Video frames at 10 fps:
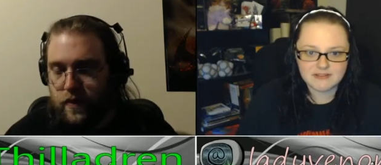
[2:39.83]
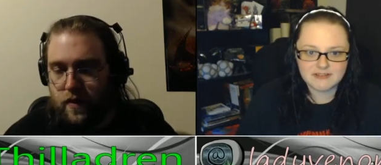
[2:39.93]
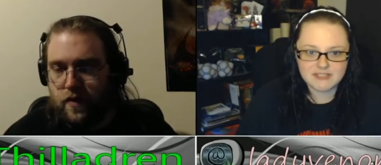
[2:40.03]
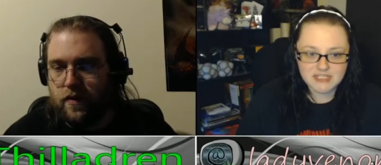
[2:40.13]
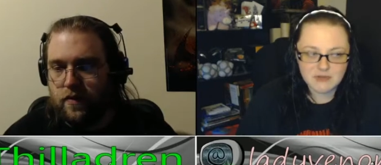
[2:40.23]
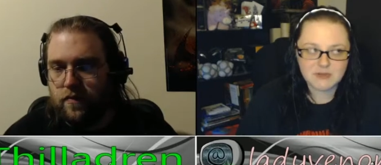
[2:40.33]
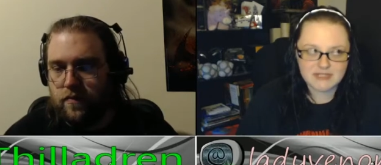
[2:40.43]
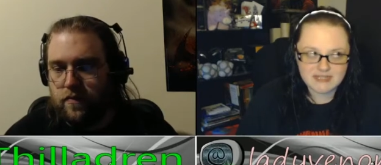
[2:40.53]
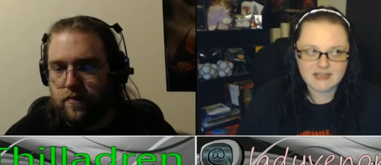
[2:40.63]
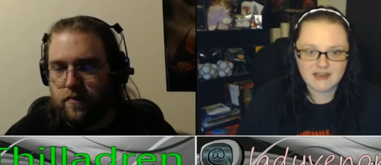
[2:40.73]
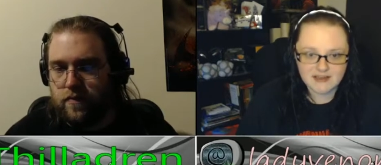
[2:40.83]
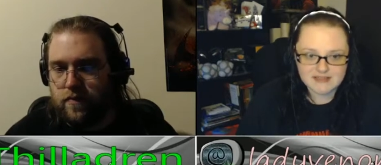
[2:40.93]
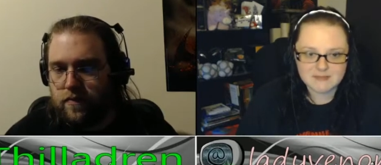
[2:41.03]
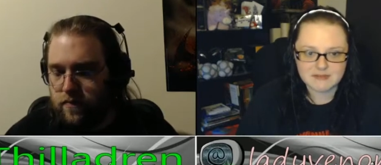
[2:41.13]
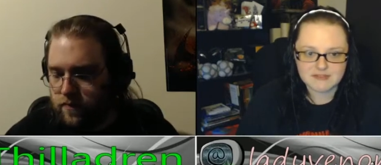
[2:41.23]
Speaker 1: She would need a
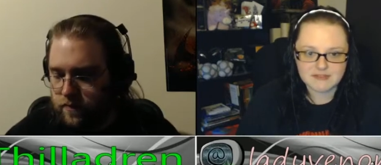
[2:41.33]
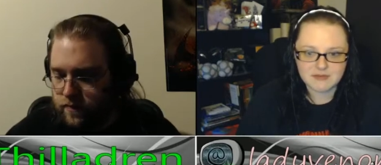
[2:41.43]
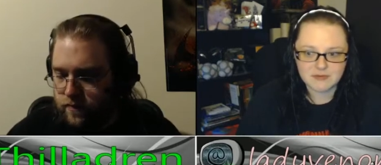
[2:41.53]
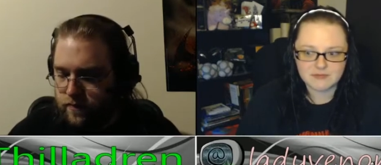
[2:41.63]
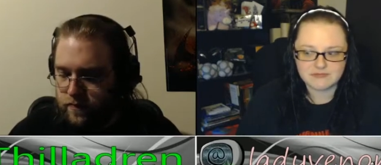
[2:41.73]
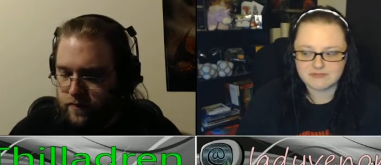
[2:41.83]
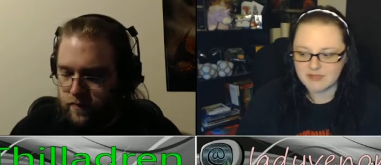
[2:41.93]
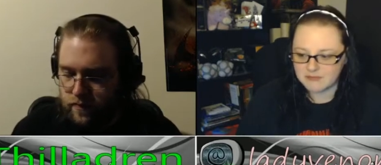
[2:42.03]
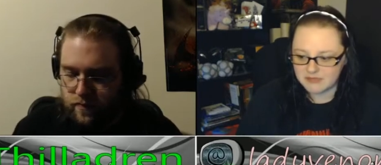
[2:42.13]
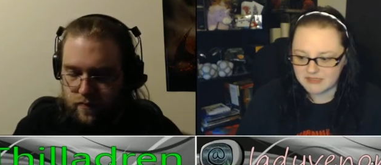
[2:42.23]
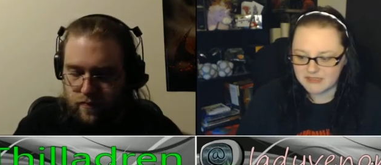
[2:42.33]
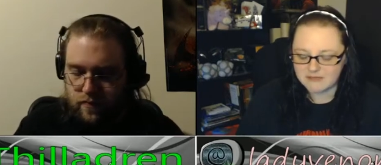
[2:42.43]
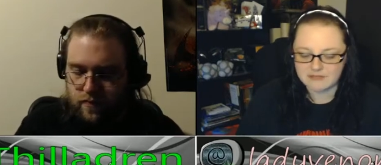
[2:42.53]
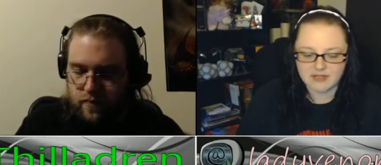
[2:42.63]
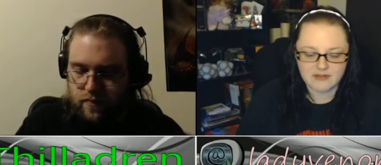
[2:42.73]
hospital to completely
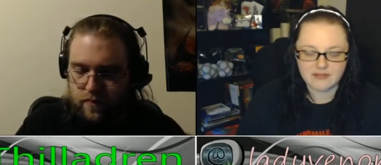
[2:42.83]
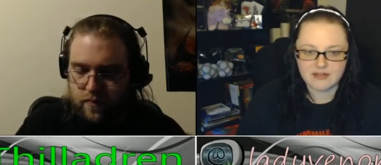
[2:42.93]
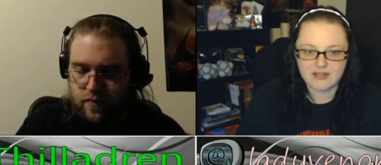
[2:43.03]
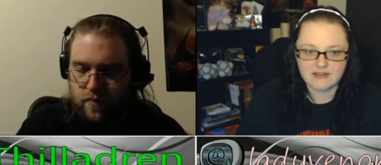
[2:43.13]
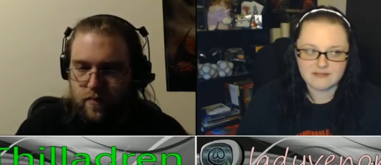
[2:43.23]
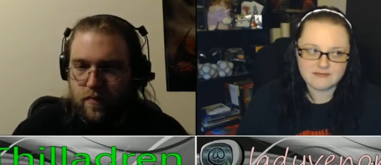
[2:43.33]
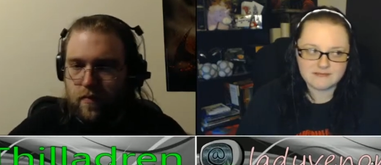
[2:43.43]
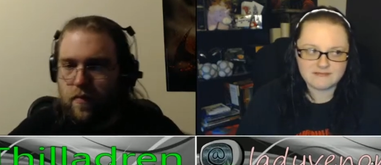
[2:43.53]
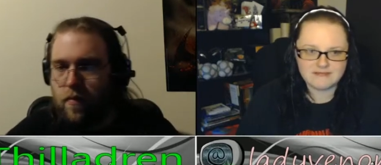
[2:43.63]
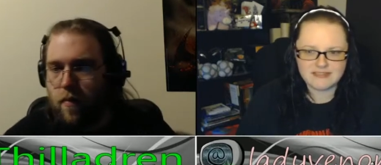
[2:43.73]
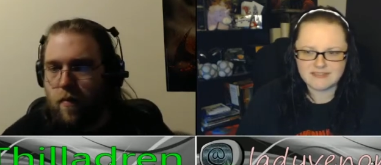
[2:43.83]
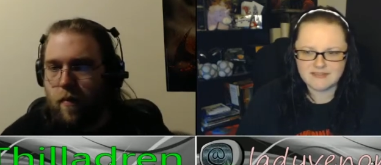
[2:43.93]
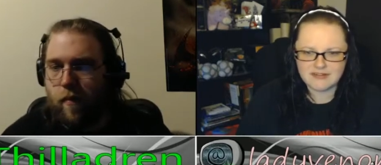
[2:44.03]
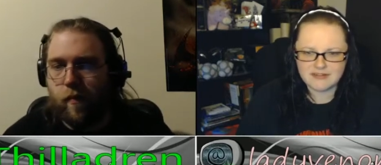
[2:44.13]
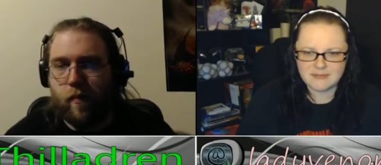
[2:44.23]
recover, and they live
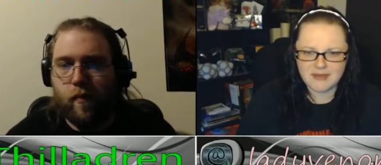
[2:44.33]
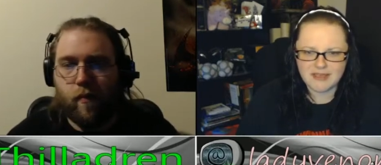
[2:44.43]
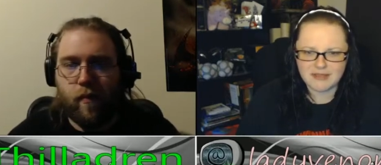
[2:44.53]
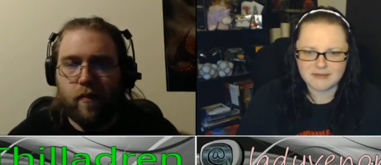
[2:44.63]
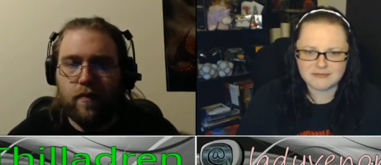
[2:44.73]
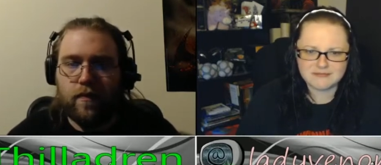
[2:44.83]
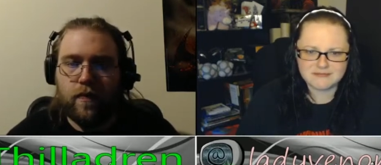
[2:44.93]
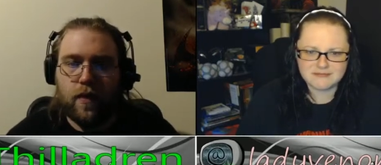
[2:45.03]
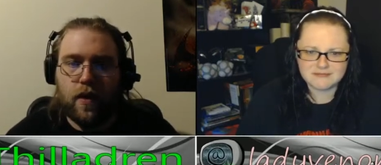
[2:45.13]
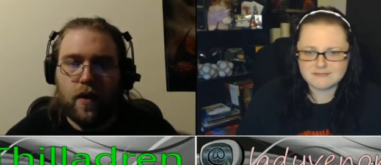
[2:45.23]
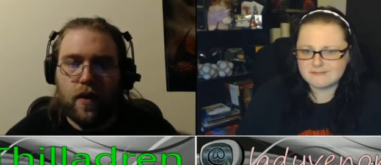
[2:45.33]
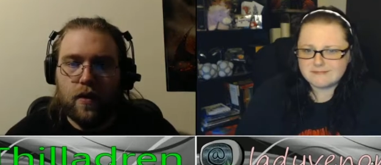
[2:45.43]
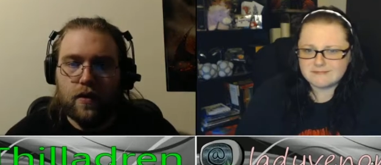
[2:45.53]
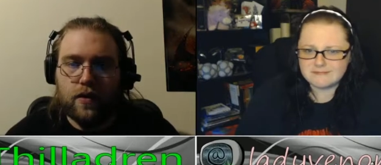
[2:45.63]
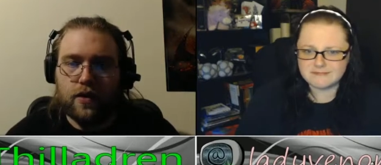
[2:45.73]
out on the bayou.
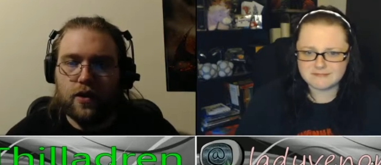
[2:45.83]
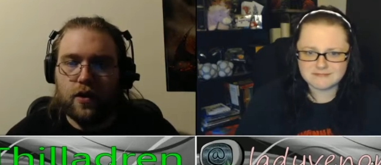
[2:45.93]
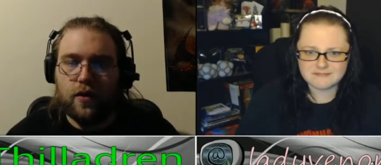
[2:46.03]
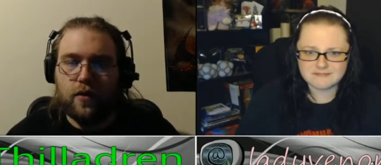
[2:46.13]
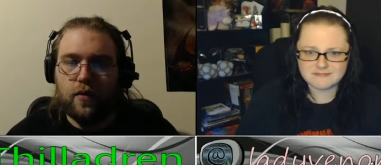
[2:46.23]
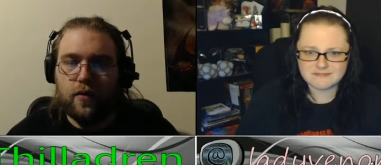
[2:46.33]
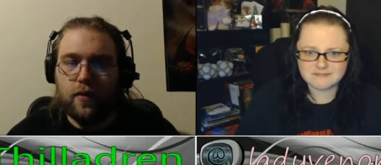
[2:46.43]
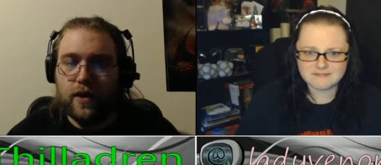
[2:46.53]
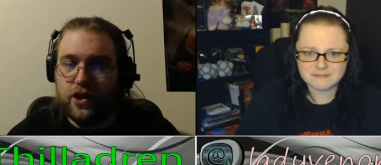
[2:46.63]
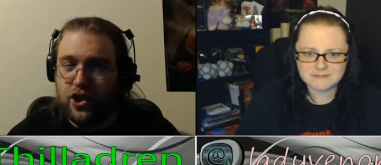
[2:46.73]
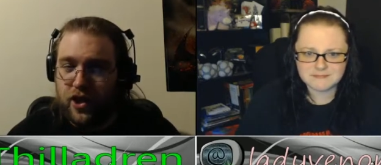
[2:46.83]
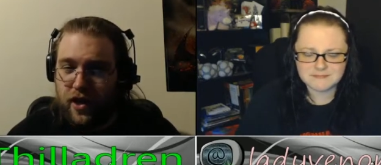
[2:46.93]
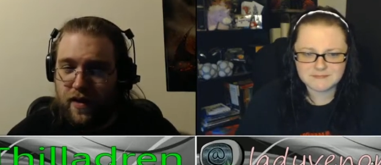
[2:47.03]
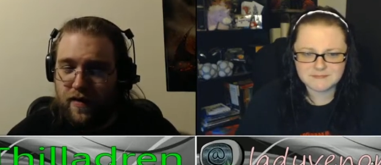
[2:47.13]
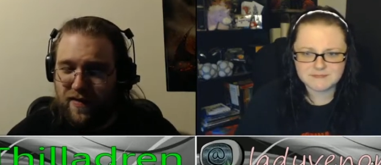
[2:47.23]
Speaker 2: So, question
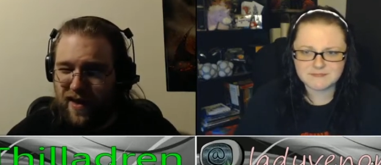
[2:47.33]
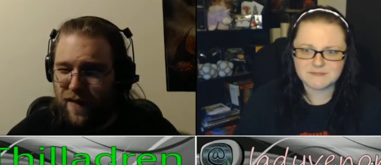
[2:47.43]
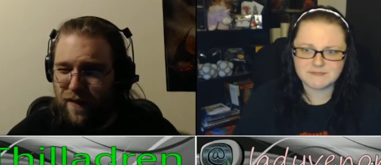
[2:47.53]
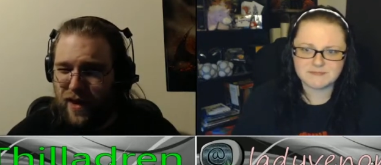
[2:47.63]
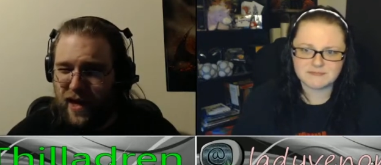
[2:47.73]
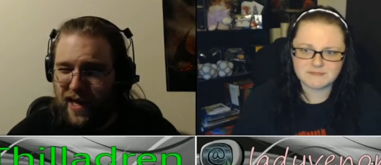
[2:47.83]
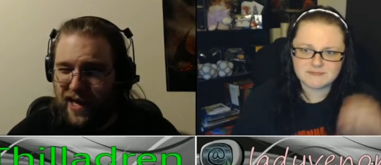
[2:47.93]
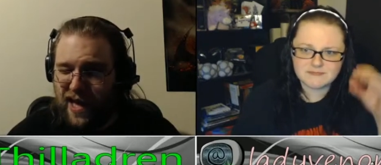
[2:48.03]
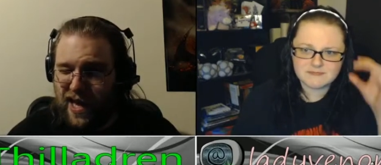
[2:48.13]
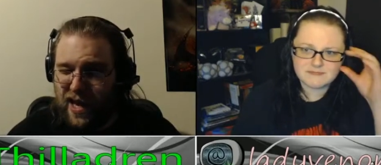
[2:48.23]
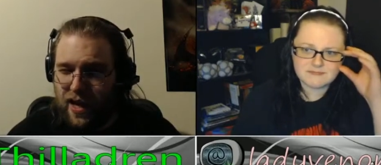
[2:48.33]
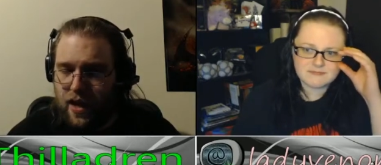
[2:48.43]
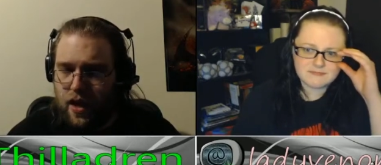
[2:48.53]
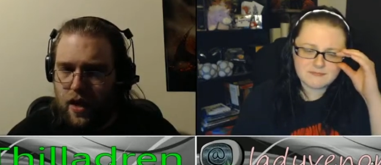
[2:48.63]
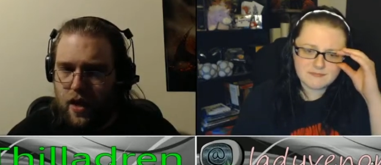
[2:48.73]
is if he did,
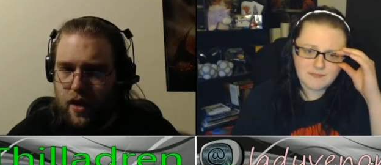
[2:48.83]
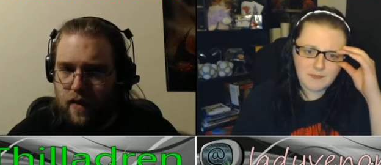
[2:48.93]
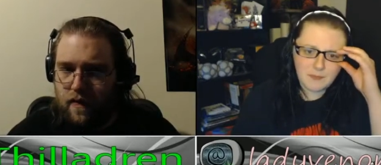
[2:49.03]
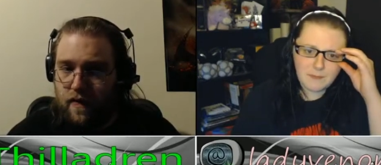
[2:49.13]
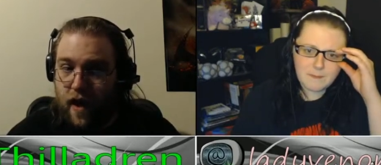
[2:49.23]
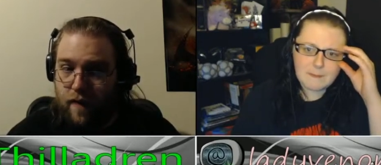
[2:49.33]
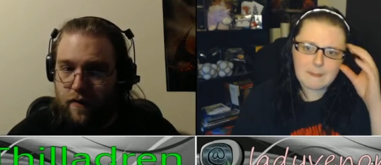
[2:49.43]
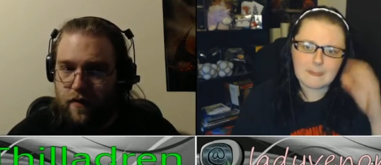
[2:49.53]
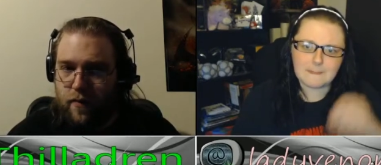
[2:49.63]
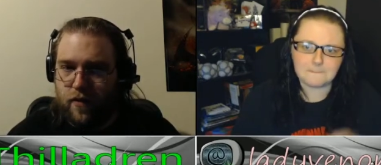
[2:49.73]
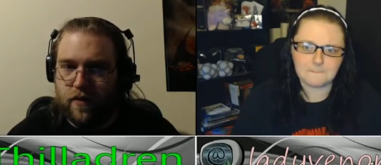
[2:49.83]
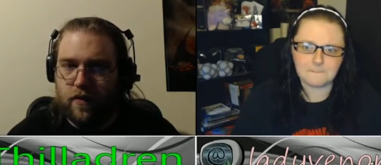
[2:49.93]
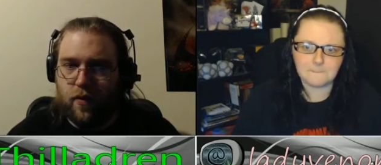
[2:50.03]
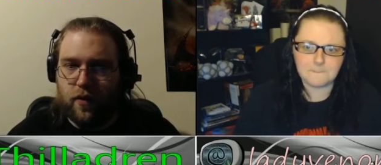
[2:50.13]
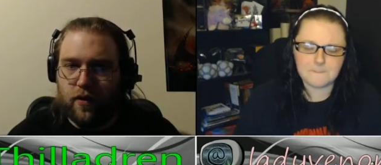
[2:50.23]
say, for some
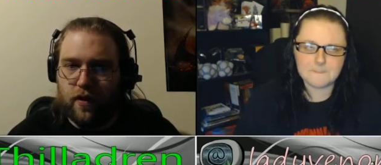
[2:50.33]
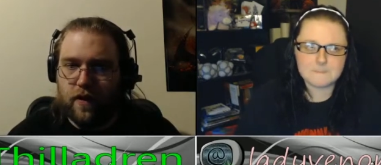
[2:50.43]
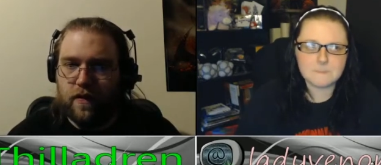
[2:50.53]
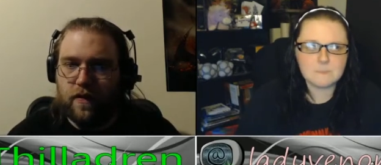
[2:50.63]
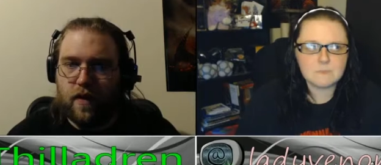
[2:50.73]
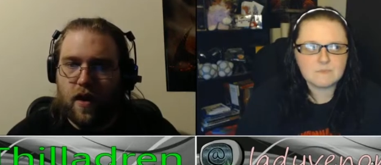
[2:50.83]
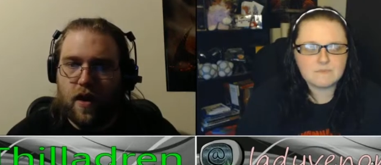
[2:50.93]
reason, order this,